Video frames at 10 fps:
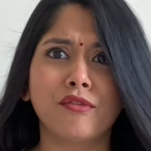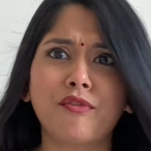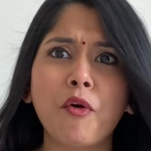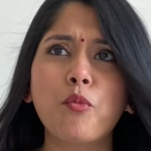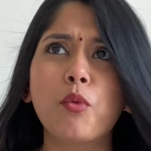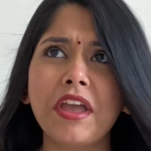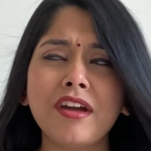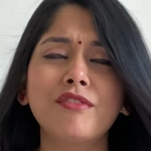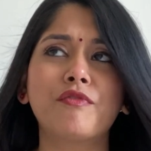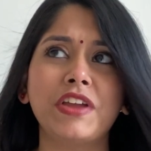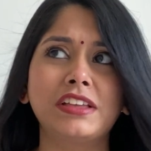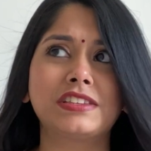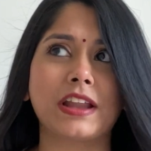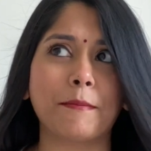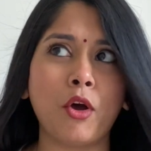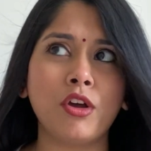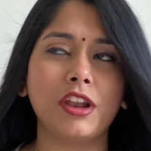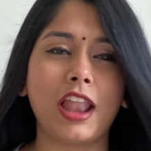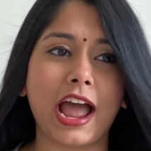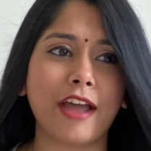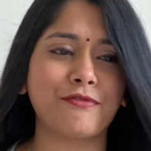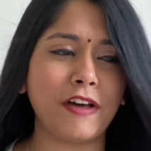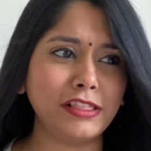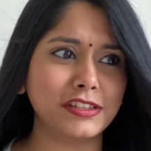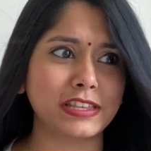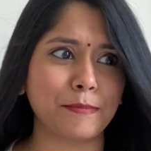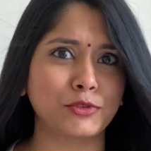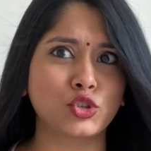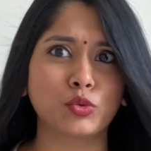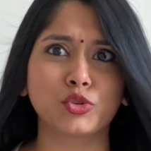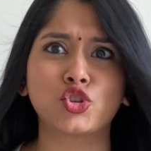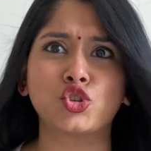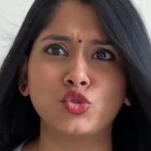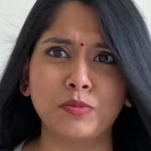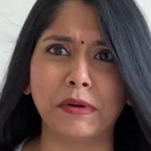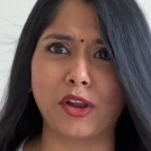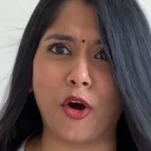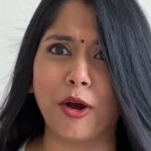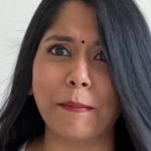For weird reason, I'm not gonna lie, I felt this episode was super long,